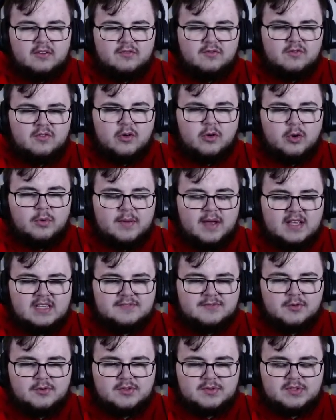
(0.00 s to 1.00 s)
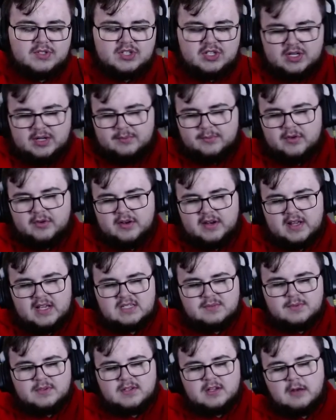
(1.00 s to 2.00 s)
Rotom has Volt Switch and Umbreon has
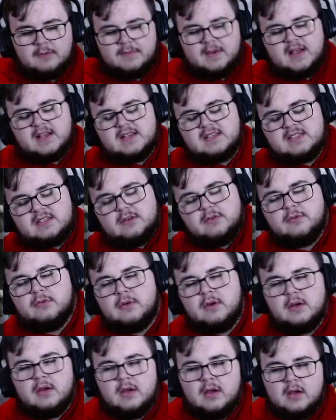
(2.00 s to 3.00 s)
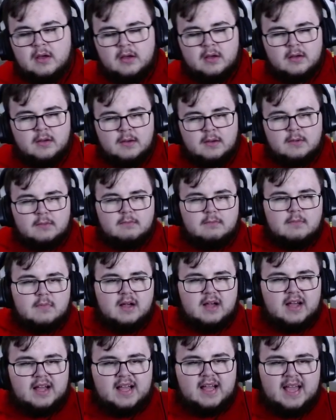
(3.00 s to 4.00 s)
Baton Pass, so
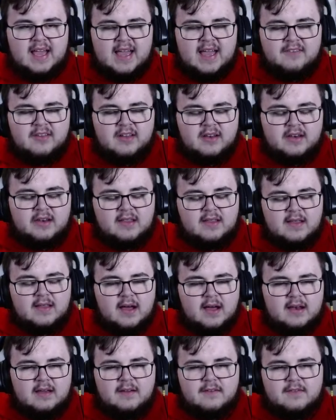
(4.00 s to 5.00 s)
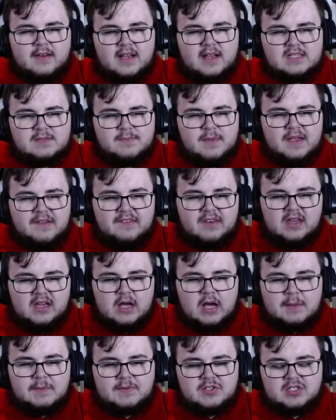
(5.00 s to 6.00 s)
I have a lot of nice pivoting
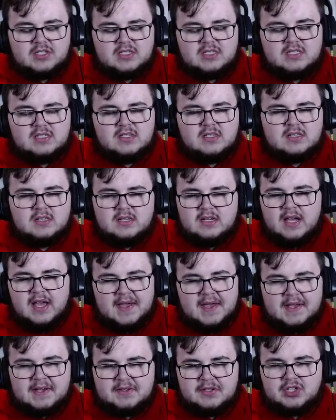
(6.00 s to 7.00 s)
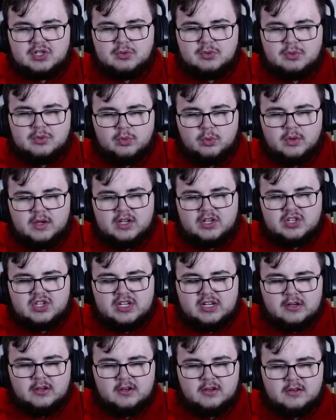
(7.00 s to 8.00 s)
options, especially with Wish
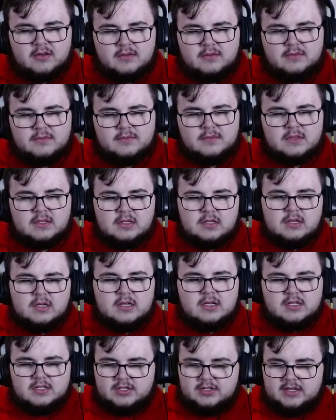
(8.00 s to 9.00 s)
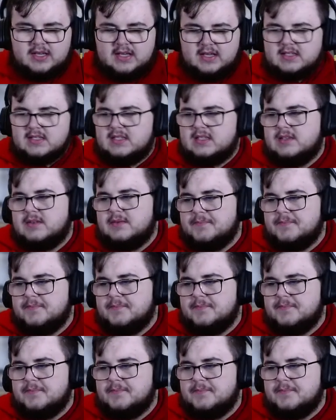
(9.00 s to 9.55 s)
here. So yes.